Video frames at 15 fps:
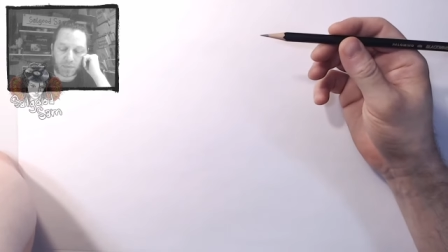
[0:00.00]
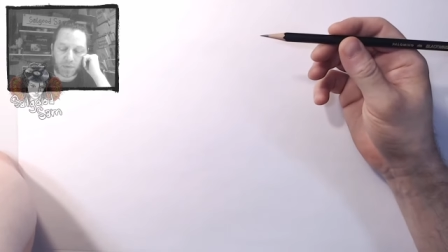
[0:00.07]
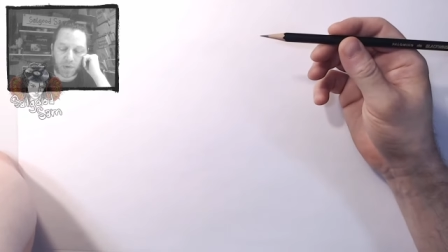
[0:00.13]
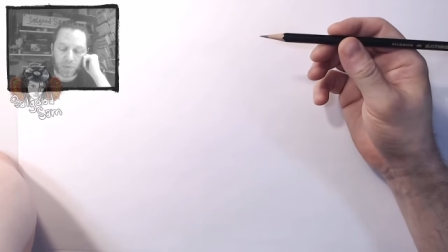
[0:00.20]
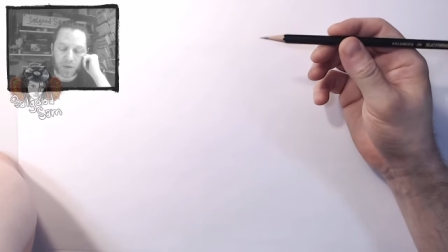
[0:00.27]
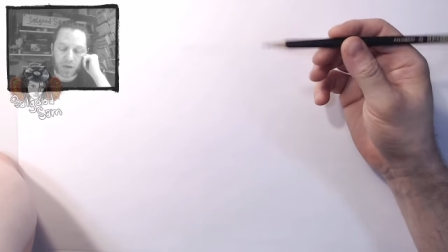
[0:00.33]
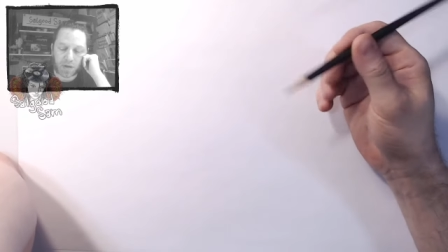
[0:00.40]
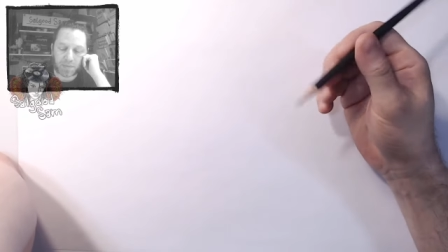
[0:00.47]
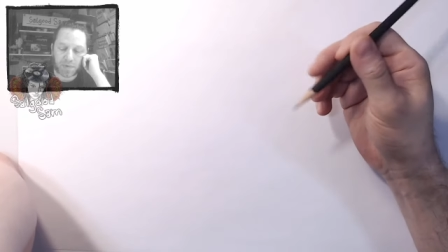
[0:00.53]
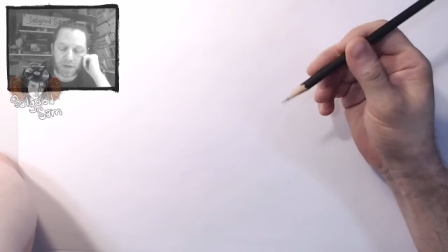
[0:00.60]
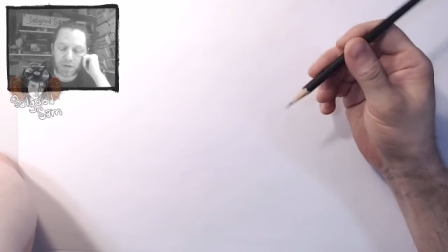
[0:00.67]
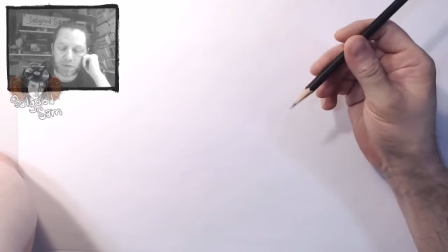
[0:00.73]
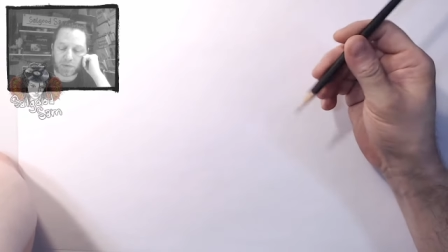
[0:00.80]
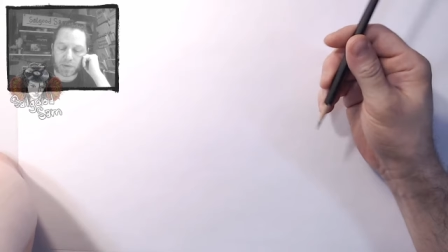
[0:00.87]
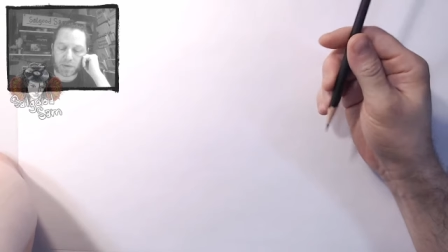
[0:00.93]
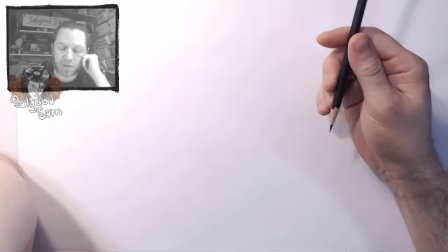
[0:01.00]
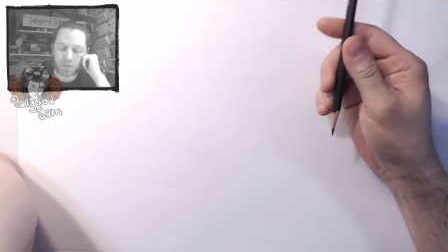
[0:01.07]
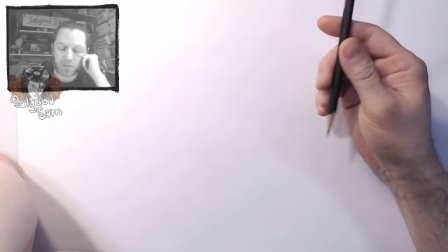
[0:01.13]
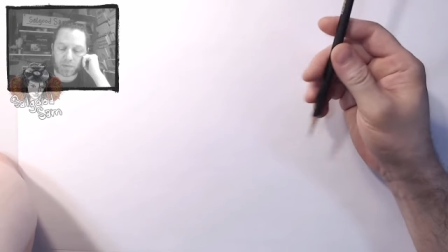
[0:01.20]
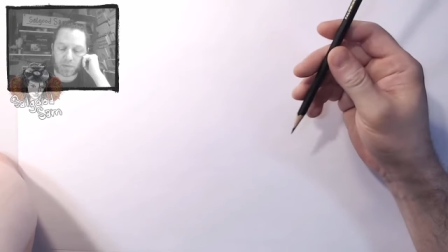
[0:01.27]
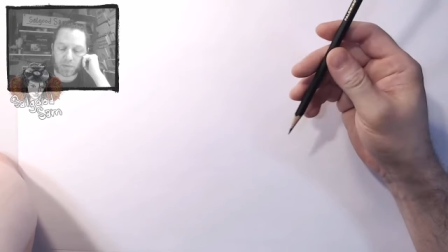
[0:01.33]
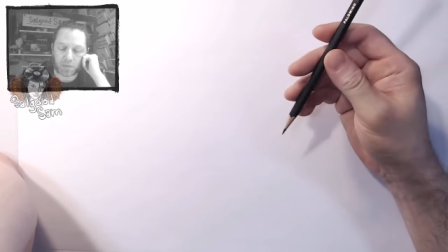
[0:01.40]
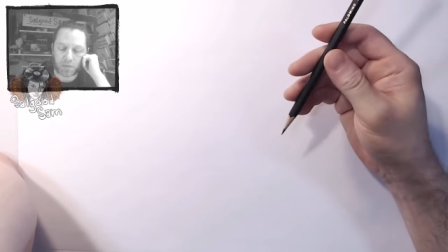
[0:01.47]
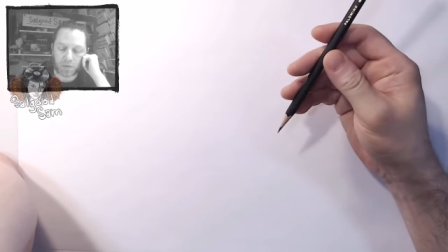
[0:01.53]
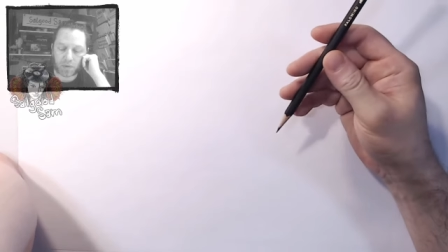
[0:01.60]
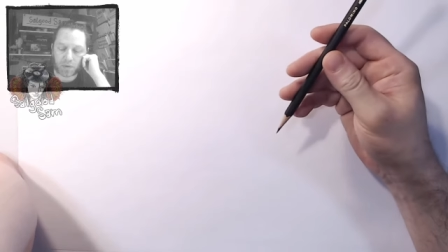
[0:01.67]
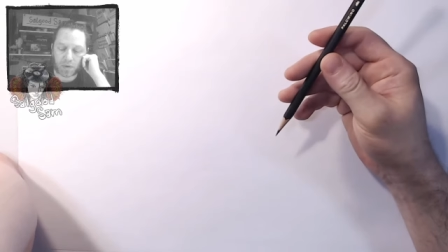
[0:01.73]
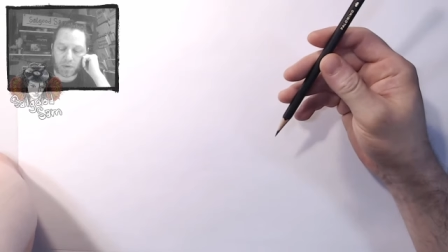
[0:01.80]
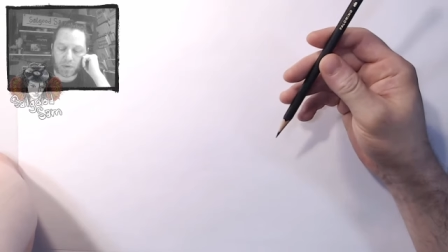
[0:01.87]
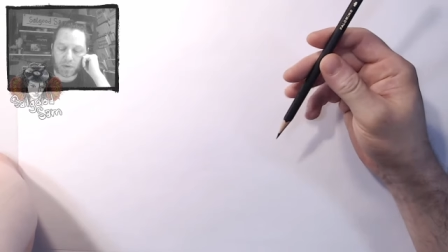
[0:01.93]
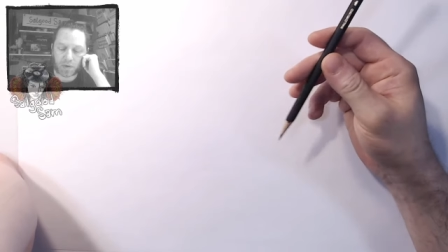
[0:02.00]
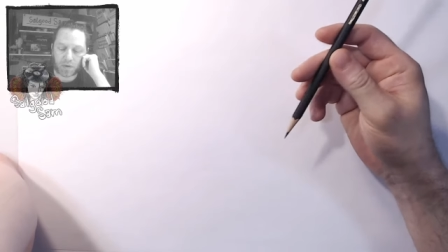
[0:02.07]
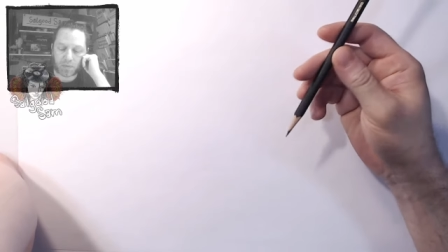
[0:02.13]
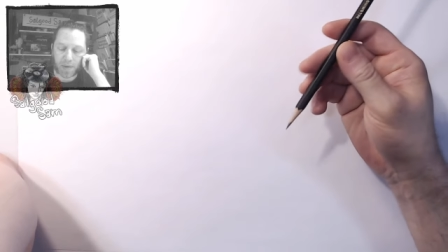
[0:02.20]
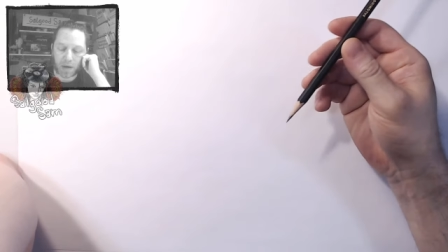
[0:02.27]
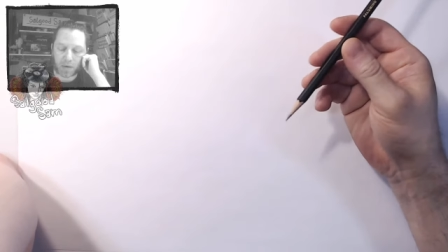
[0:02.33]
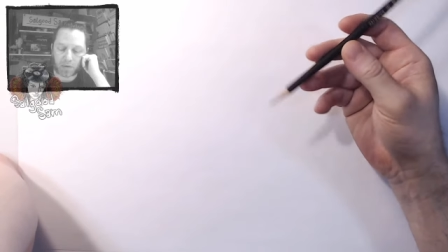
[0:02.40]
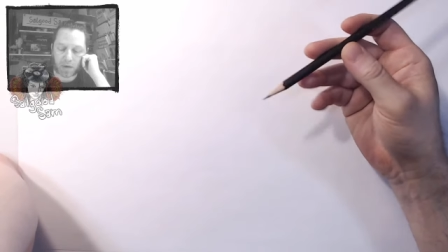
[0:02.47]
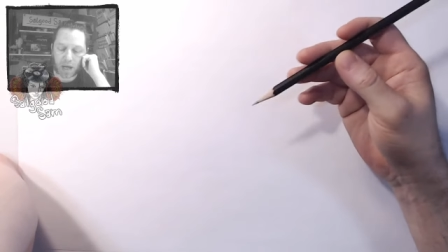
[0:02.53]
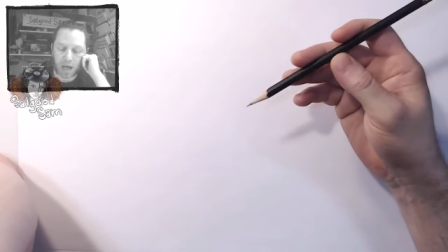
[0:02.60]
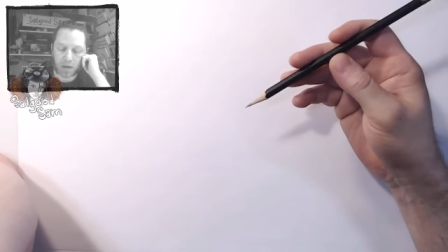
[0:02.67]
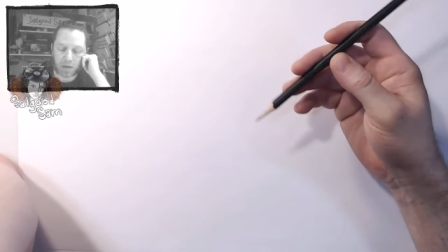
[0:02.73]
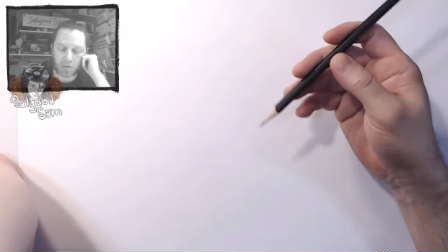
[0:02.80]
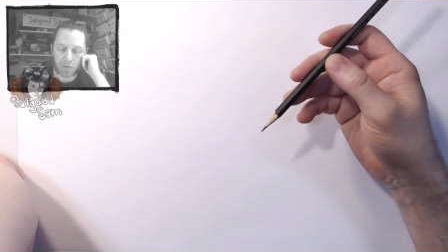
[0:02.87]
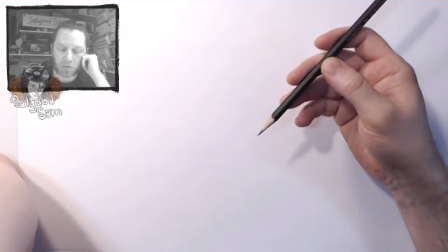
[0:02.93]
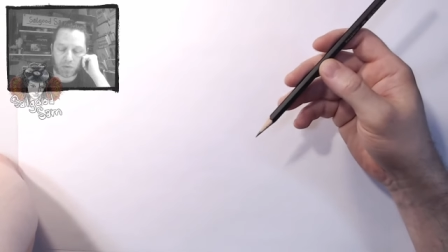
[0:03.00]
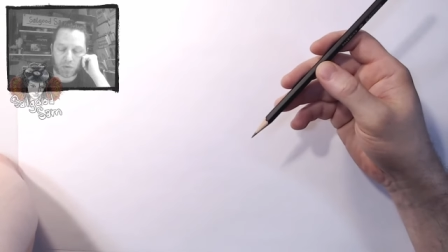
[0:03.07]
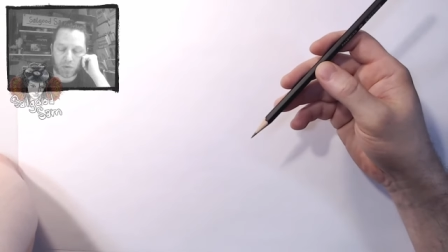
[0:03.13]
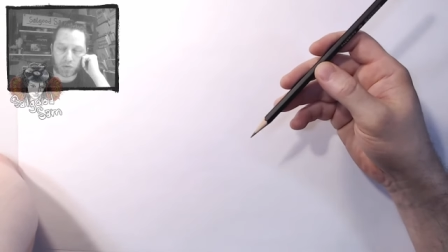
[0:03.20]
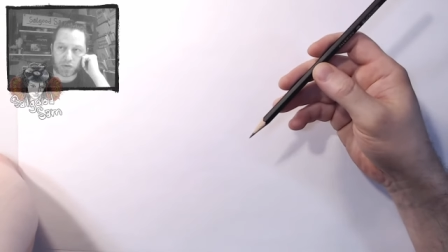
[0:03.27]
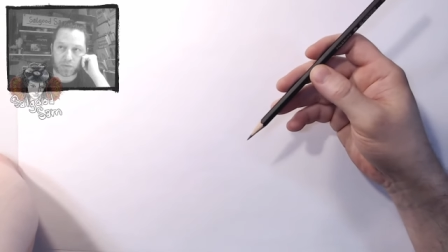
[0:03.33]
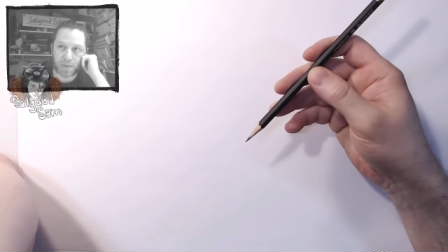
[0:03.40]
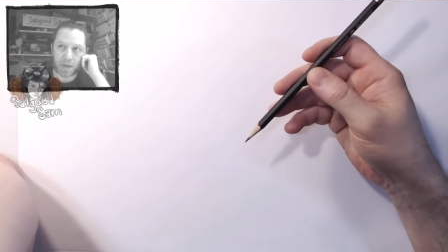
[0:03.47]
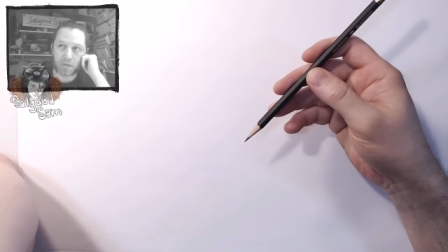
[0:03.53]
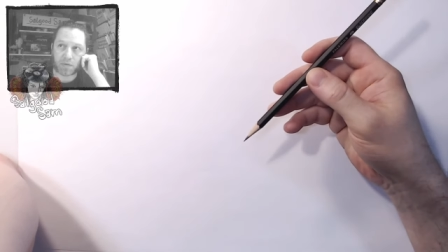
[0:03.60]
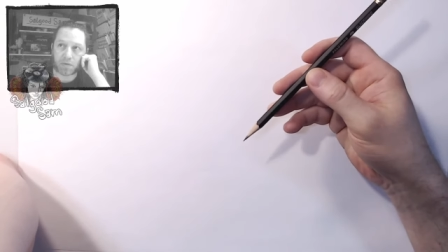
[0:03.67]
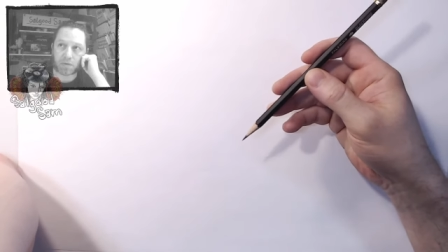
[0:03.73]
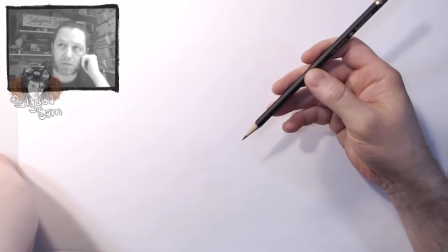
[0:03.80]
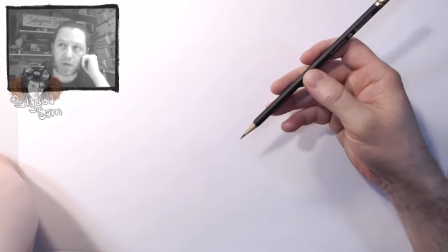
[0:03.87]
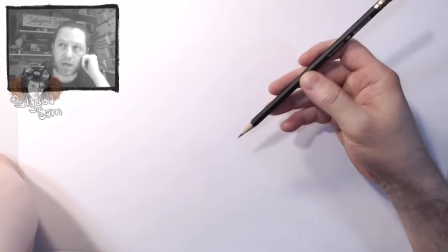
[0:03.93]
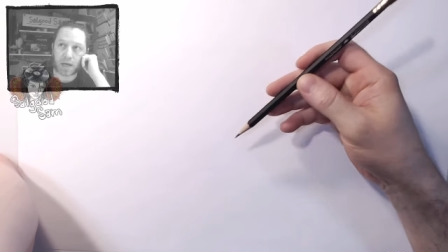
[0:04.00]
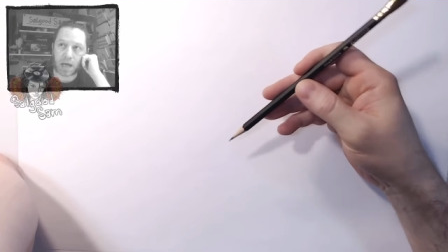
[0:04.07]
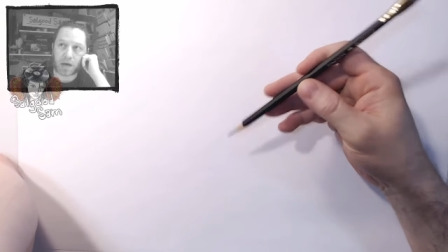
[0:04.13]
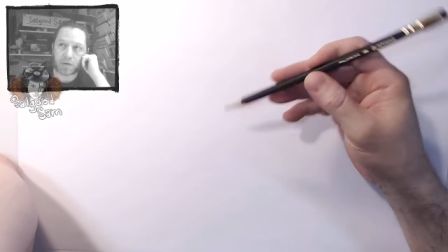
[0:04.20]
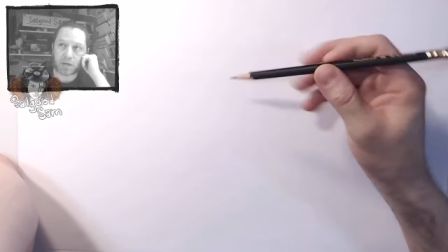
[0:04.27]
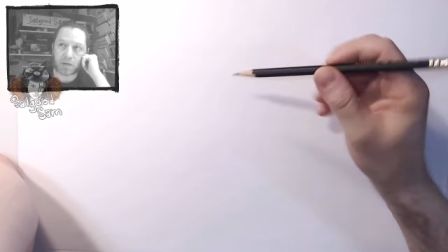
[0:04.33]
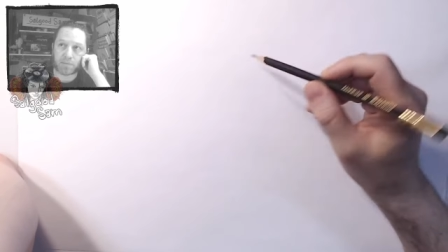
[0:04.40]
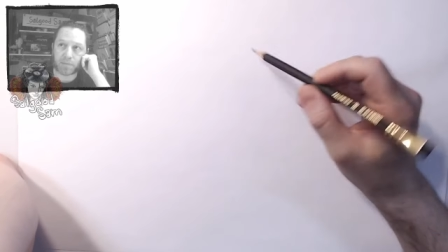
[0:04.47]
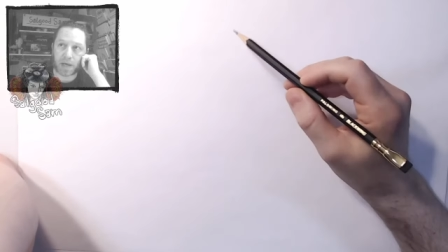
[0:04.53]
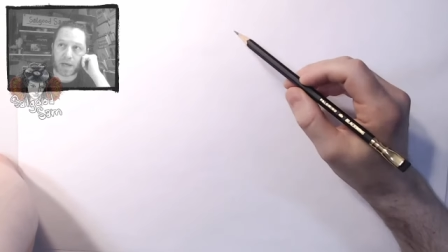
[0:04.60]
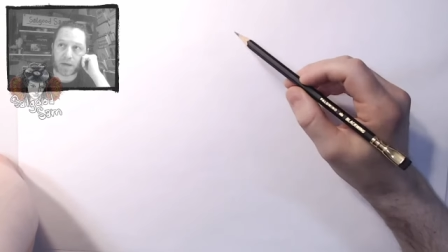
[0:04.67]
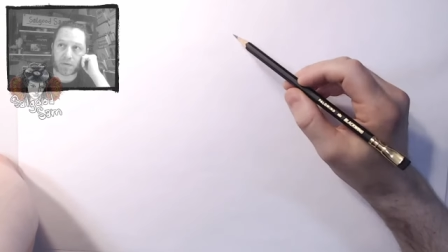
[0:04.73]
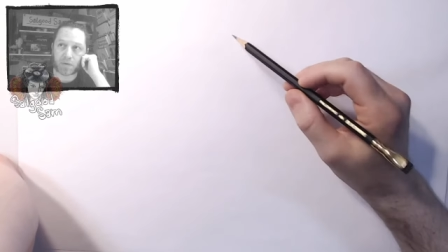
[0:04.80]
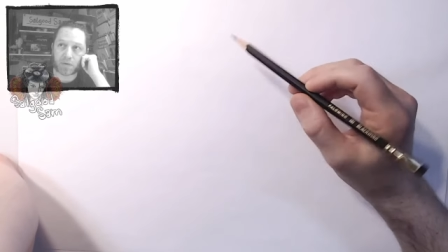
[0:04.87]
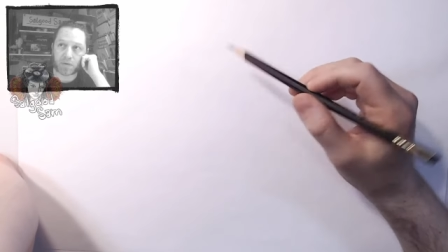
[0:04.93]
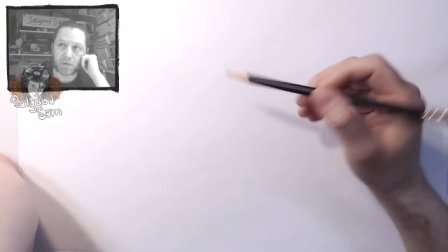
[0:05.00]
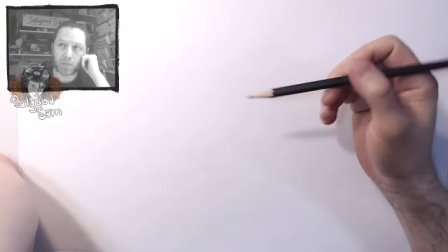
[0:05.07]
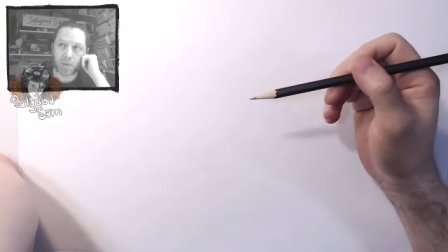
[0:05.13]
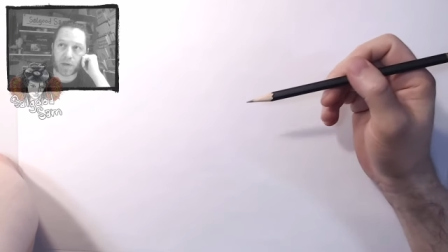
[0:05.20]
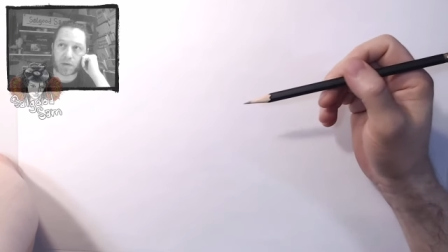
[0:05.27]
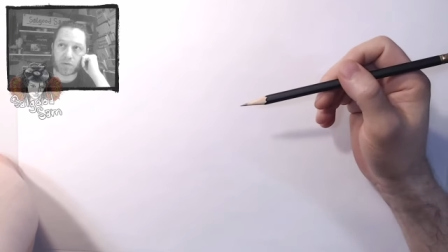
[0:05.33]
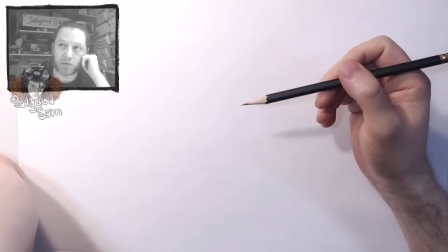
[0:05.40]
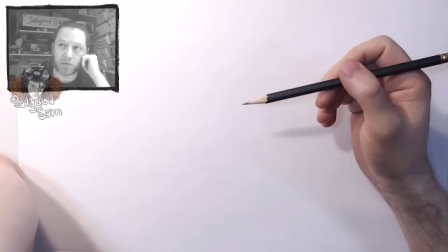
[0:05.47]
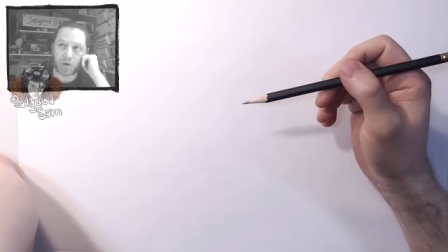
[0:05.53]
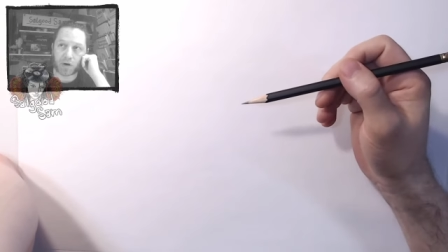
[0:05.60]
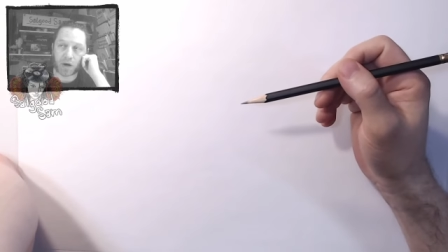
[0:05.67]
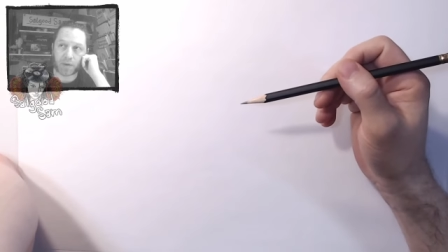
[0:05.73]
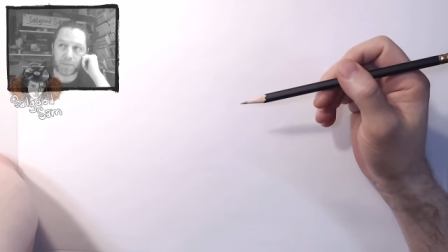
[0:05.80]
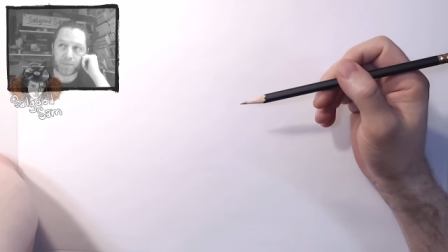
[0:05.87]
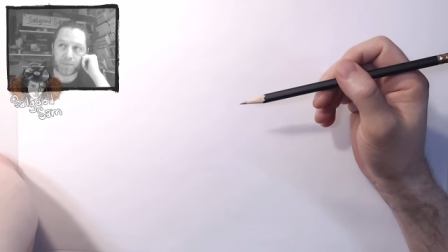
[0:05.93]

when it comes down to it, this is about how you hold your pencil and how it impacts the way you draw.